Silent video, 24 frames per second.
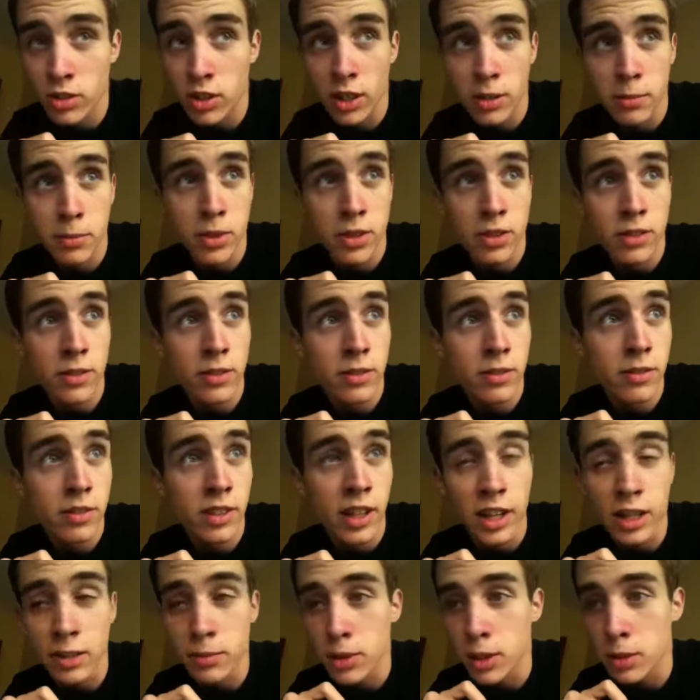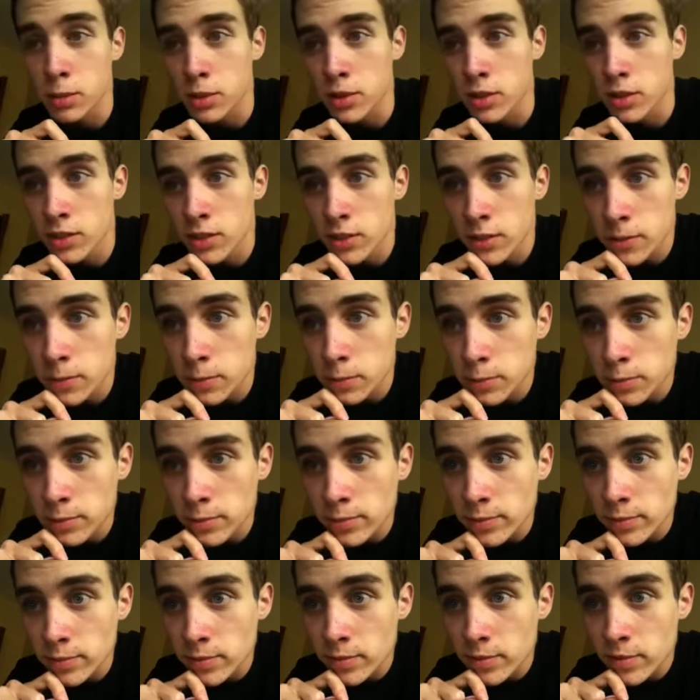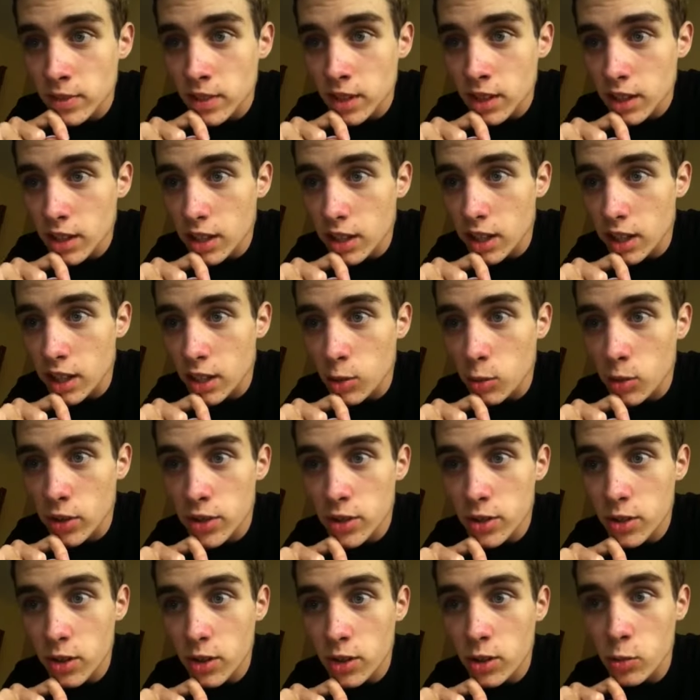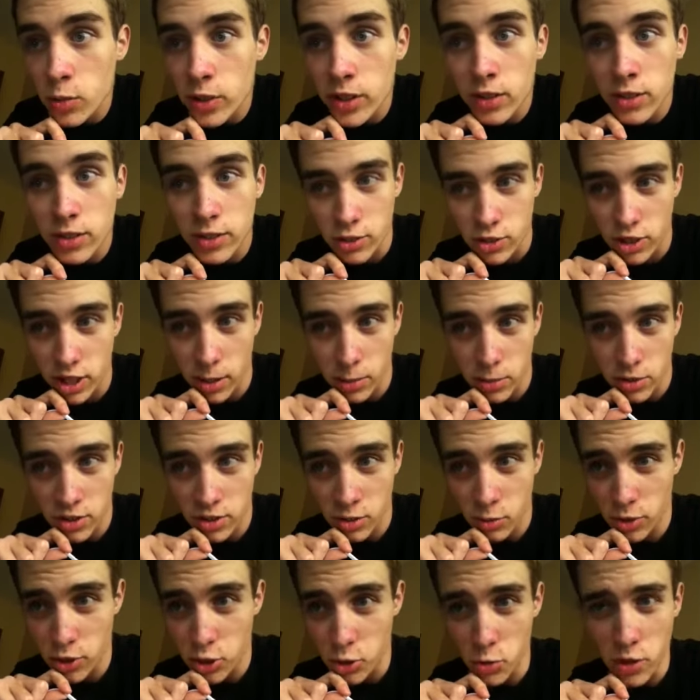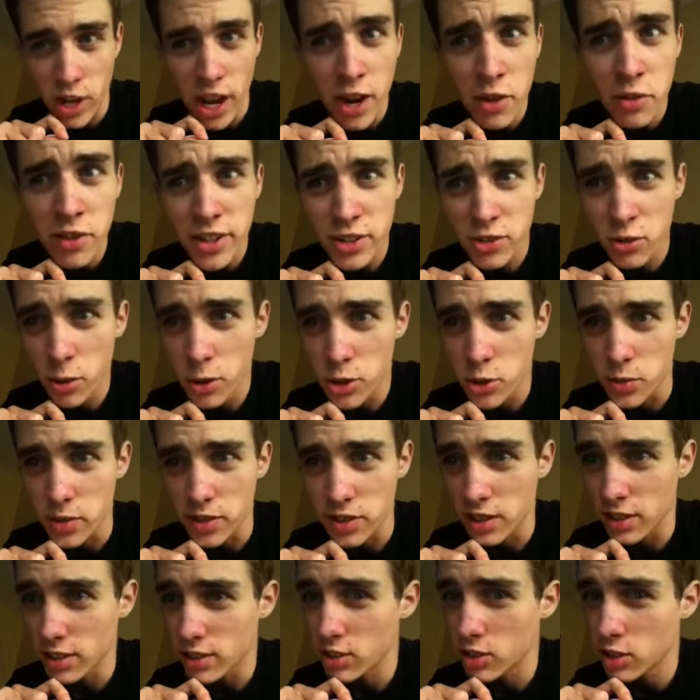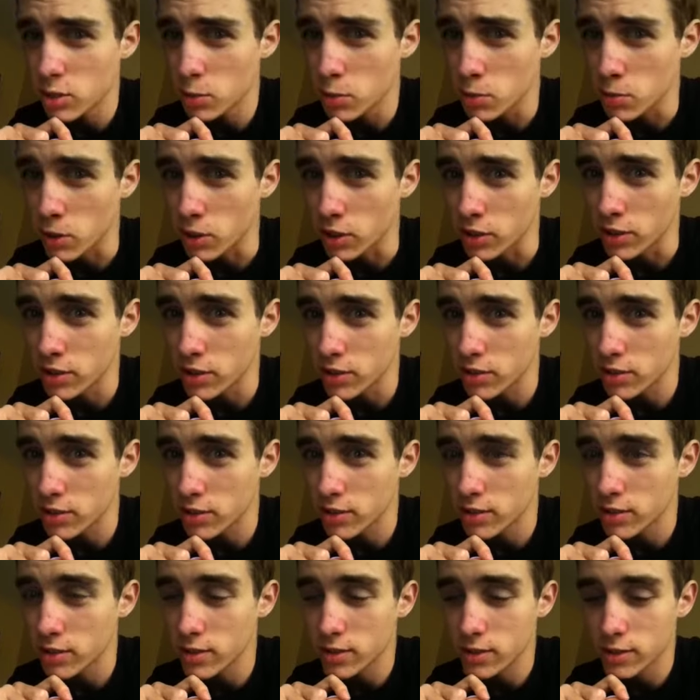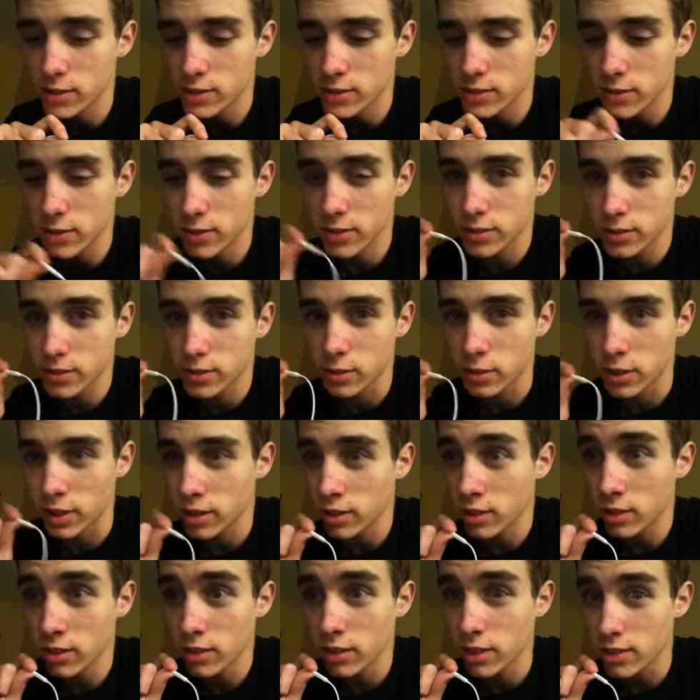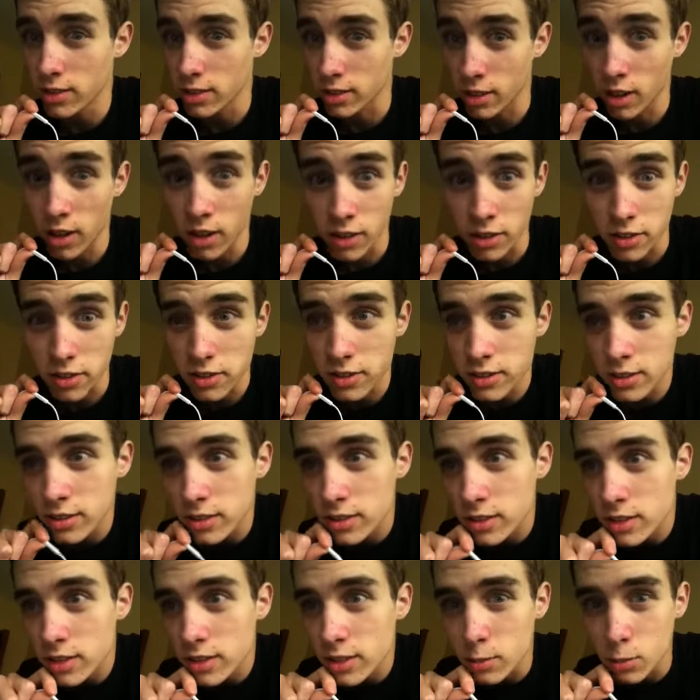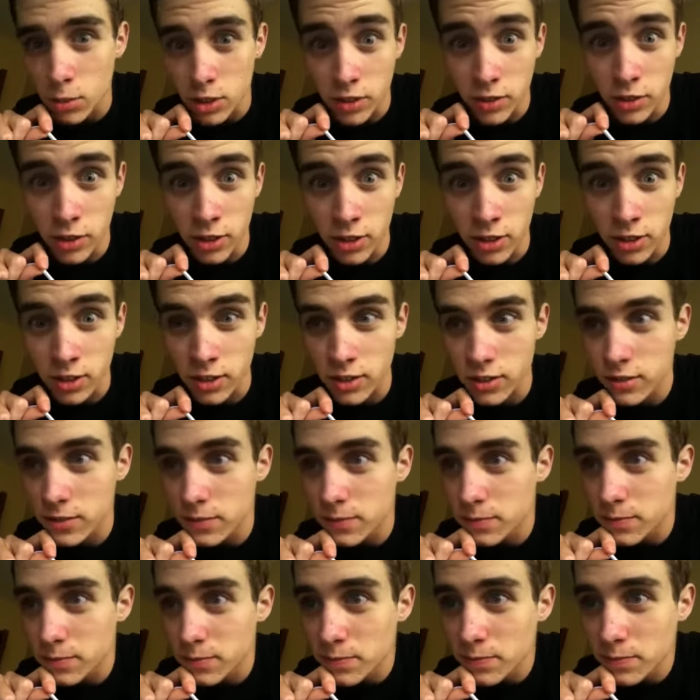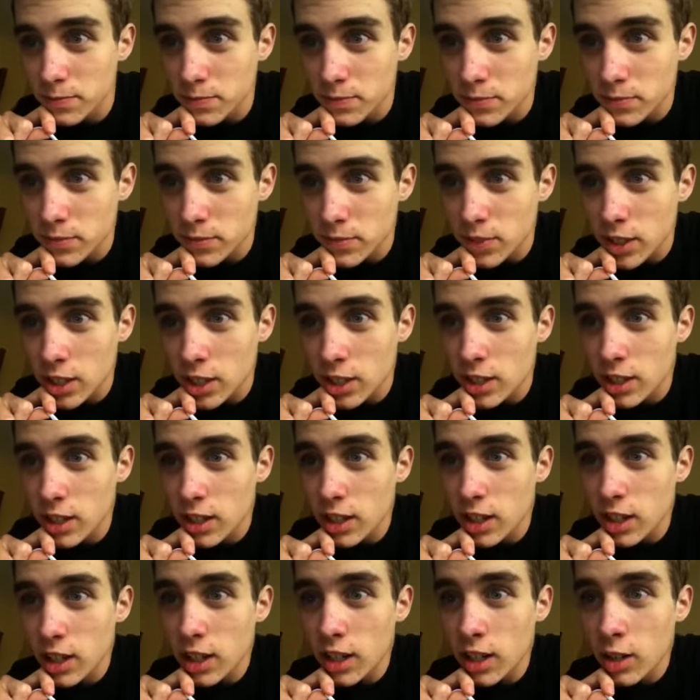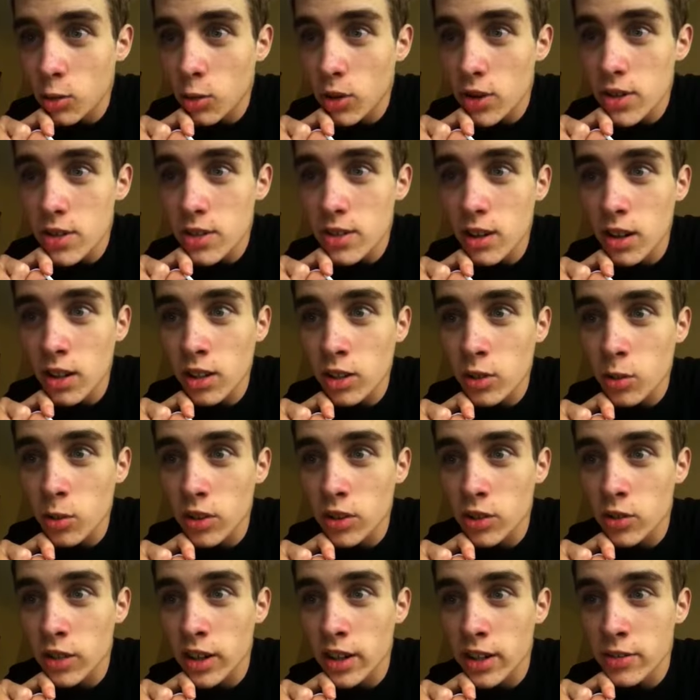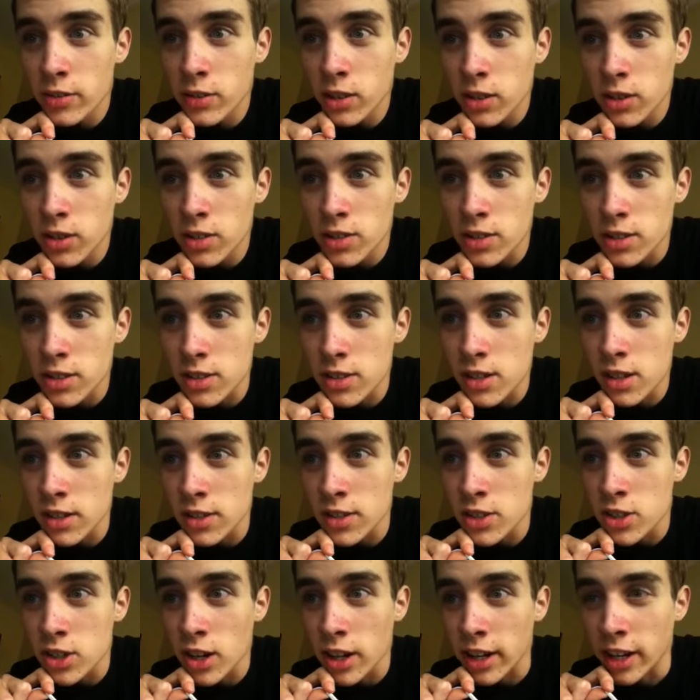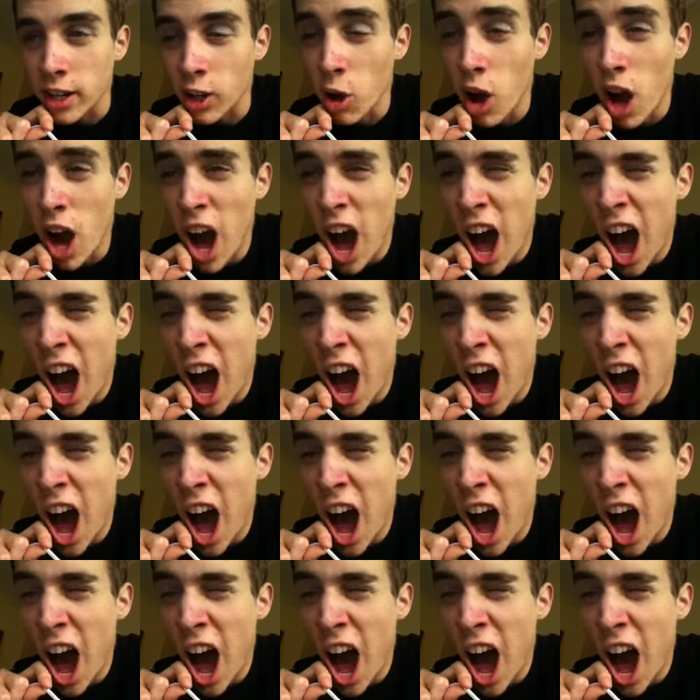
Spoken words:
grandpa, nana, papa. What do you call the wheeled contraption in which you carry groceries at the supermarket? Well, that's a cart, believe it or not. What do you call it when the rain falls and the sun is shining?